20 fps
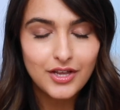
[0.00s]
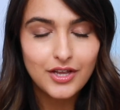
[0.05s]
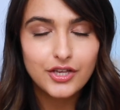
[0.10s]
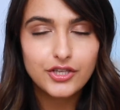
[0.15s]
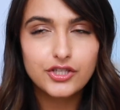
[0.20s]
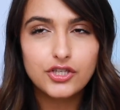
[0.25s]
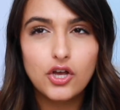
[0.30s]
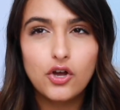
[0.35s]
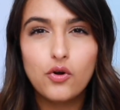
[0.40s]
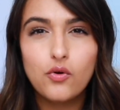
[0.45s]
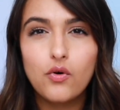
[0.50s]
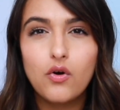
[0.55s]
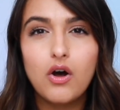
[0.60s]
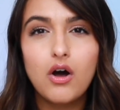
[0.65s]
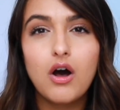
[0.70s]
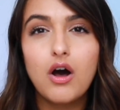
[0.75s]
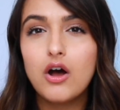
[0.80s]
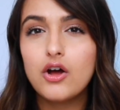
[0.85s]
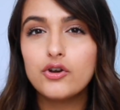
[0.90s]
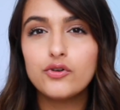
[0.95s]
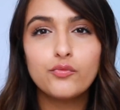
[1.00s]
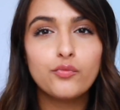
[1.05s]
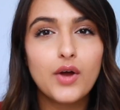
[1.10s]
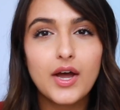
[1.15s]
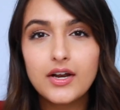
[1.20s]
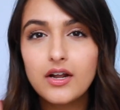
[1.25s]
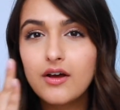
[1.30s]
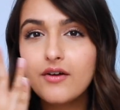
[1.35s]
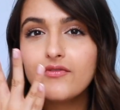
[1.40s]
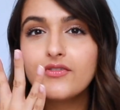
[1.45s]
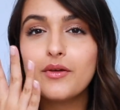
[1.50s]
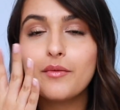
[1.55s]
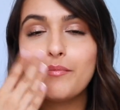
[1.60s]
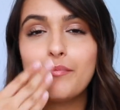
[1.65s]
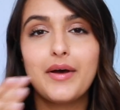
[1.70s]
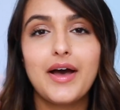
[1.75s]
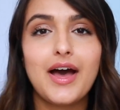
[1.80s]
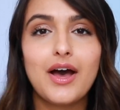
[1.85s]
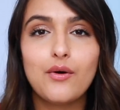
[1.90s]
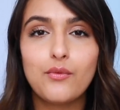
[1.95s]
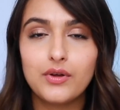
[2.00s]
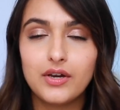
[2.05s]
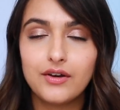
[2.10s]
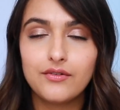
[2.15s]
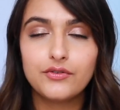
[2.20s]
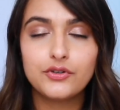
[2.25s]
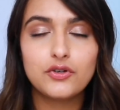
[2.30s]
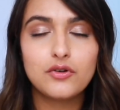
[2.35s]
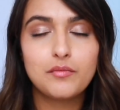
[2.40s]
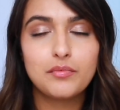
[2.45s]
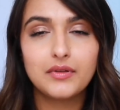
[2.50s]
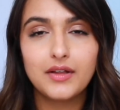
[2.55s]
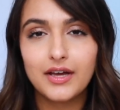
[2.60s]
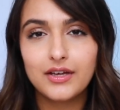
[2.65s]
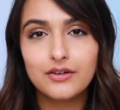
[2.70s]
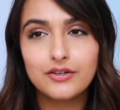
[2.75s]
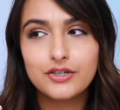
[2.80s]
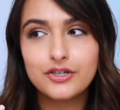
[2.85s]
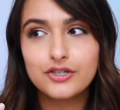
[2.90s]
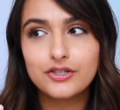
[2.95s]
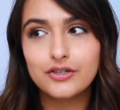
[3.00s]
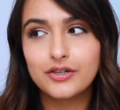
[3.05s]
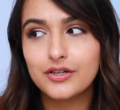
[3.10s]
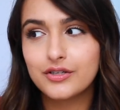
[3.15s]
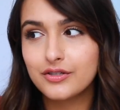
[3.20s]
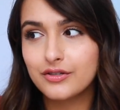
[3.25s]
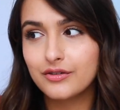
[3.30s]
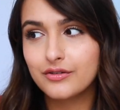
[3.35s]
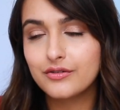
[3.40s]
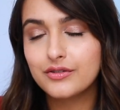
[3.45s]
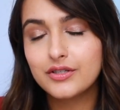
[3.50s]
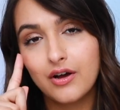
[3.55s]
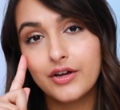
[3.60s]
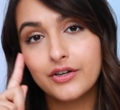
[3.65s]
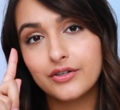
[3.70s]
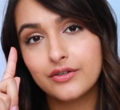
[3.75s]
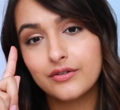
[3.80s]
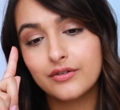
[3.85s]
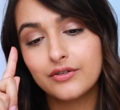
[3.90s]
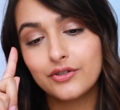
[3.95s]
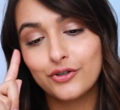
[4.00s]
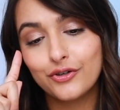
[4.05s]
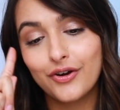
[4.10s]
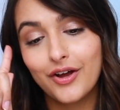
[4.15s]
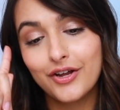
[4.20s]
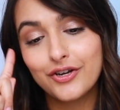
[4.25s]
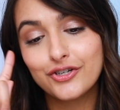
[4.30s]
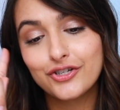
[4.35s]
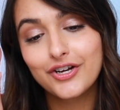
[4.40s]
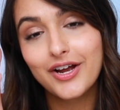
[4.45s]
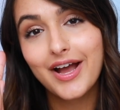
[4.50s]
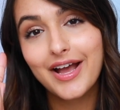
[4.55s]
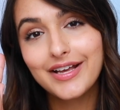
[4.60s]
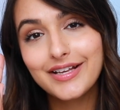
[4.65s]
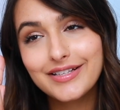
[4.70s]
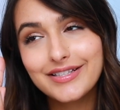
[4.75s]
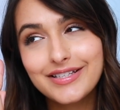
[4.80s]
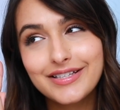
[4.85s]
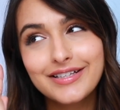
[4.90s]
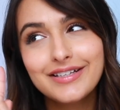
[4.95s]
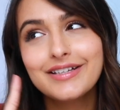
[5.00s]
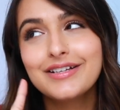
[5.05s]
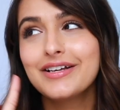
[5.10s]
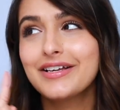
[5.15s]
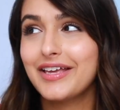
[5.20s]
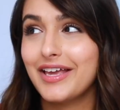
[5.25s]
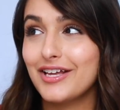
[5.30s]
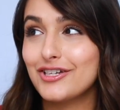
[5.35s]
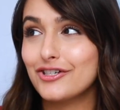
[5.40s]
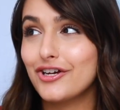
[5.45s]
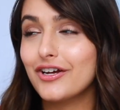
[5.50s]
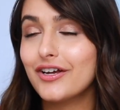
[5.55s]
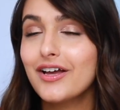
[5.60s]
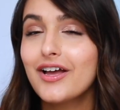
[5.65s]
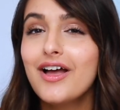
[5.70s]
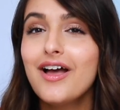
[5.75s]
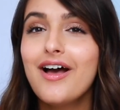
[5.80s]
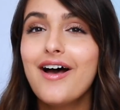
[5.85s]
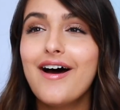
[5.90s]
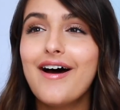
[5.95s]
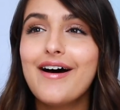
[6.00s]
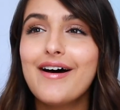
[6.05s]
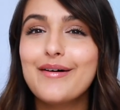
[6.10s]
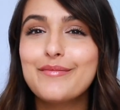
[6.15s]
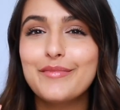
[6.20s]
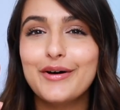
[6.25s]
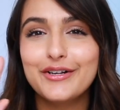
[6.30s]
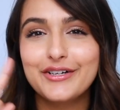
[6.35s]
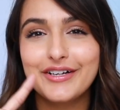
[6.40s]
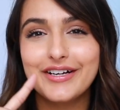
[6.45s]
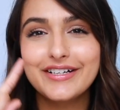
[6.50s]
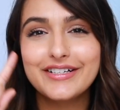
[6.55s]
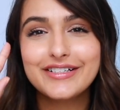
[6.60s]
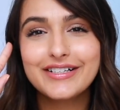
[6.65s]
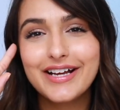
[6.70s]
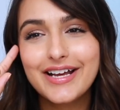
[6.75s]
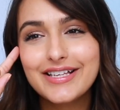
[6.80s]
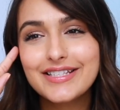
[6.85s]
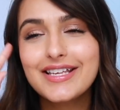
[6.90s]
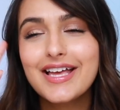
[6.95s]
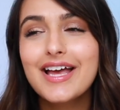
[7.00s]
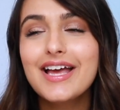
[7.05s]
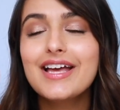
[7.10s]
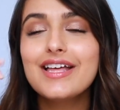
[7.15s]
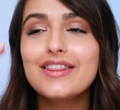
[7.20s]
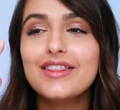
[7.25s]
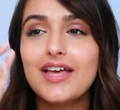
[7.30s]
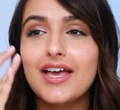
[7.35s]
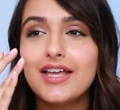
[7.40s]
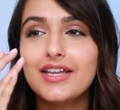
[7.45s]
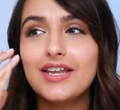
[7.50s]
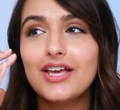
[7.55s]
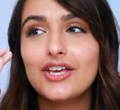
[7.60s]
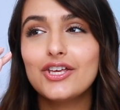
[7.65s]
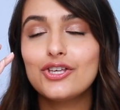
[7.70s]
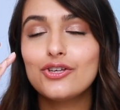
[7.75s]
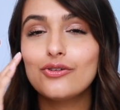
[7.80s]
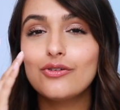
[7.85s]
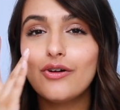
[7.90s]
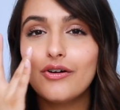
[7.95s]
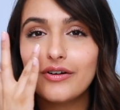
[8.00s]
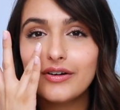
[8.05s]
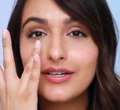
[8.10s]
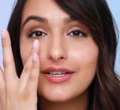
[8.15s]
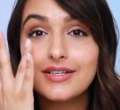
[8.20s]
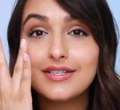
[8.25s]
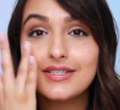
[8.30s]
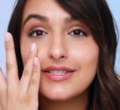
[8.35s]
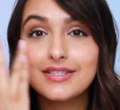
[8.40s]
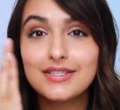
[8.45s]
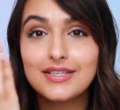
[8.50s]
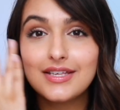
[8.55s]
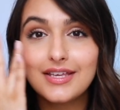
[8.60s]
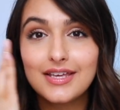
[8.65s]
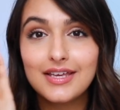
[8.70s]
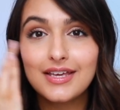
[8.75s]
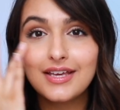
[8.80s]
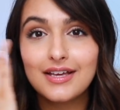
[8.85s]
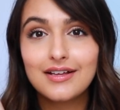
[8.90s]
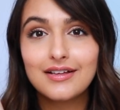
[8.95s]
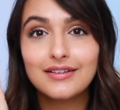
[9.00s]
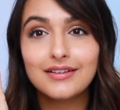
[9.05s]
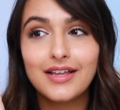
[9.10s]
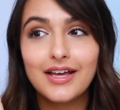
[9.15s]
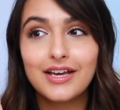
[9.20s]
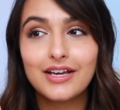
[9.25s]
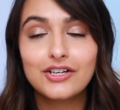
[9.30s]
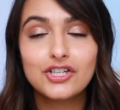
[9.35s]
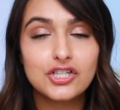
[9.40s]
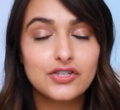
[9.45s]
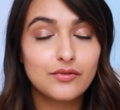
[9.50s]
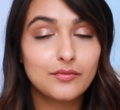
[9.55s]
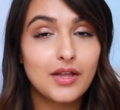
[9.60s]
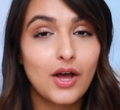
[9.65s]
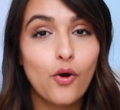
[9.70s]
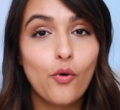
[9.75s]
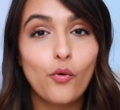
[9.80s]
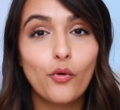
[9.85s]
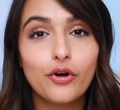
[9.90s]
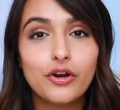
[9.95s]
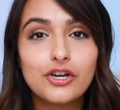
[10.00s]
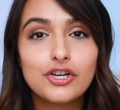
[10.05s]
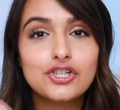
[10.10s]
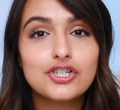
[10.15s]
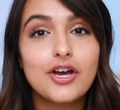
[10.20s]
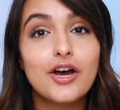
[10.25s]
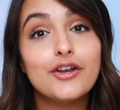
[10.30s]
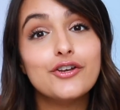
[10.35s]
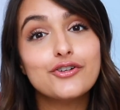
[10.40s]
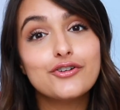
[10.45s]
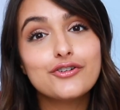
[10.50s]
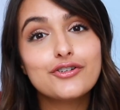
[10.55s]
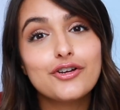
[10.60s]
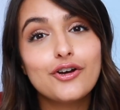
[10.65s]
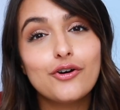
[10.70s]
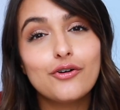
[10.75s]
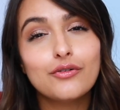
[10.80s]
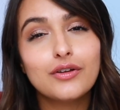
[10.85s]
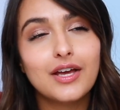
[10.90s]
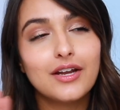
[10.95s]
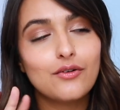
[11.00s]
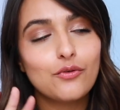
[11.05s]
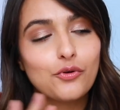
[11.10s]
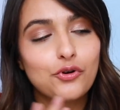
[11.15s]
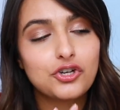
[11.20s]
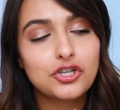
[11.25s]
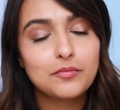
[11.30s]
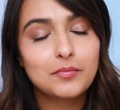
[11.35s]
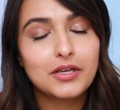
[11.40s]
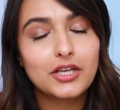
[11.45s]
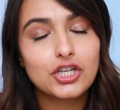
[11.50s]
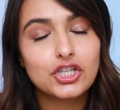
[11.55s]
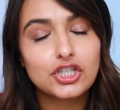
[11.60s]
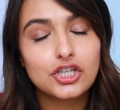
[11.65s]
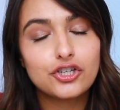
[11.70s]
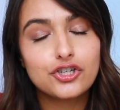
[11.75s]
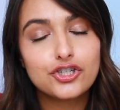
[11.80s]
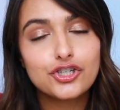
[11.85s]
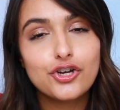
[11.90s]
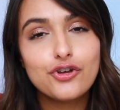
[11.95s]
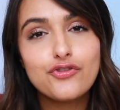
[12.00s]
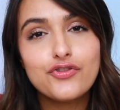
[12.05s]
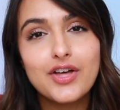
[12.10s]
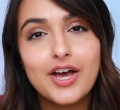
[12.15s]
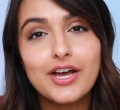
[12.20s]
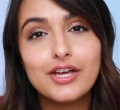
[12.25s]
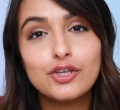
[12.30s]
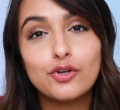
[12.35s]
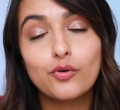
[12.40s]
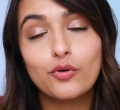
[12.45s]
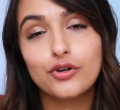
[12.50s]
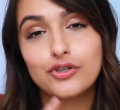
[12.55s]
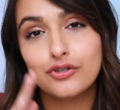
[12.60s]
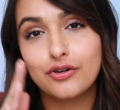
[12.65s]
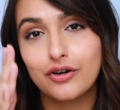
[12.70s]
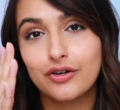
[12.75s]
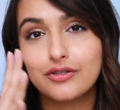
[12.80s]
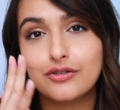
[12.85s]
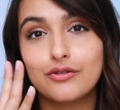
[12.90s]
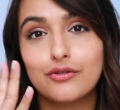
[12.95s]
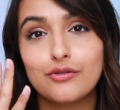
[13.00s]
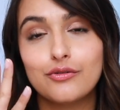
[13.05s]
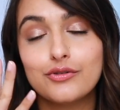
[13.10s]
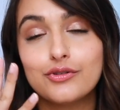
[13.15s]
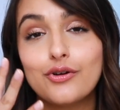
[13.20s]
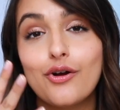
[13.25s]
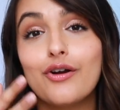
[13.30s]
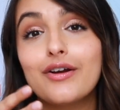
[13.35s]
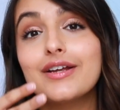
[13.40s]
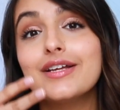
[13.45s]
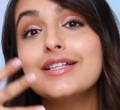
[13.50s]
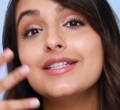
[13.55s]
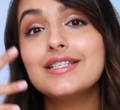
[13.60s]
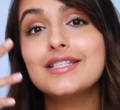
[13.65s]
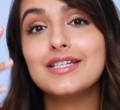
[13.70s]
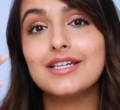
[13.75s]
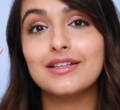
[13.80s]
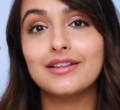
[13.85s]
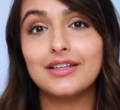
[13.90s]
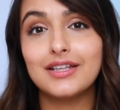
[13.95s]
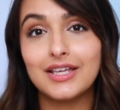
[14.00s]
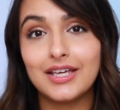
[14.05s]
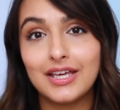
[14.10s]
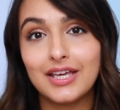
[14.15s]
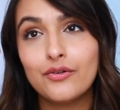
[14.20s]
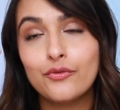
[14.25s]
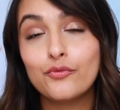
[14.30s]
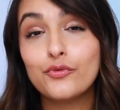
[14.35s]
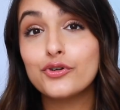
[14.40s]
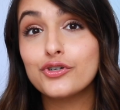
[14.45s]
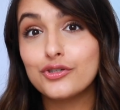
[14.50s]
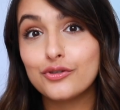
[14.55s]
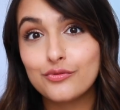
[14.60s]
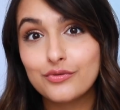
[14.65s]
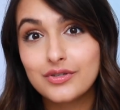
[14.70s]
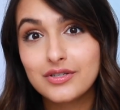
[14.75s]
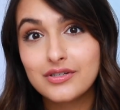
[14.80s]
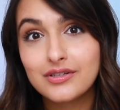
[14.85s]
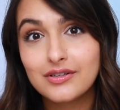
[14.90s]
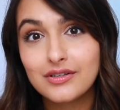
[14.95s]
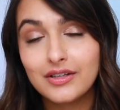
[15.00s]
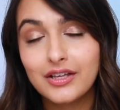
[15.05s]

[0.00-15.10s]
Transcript: So right off the bat, whenever you apply it on your dark circles, on your under eyes, can't talk, on your under eyes, then you'll already see, like, just from that orange undertone, kind of orange peachy undertone, that your dark circles are instantly reduced.